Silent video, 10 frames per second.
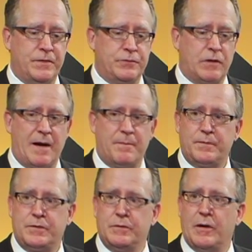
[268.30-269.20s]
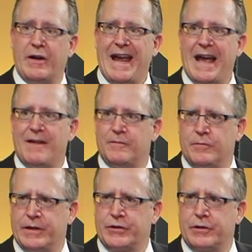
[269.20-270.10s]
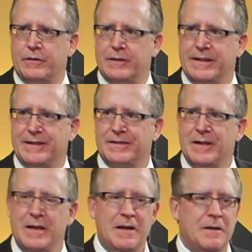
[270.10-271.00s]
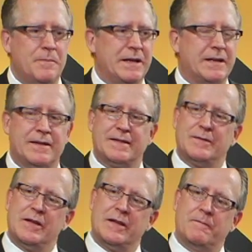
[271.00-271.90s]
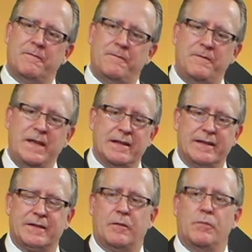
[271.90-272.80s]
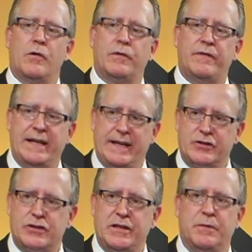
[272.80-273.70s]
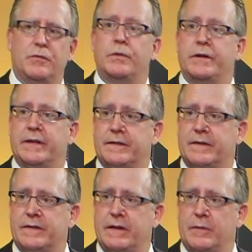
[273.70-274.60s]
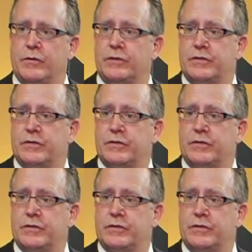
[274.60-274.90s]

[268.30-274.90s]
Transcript: drop to about half of what it currently is because the feelings that are motivating achievement wouldn't exist anymore.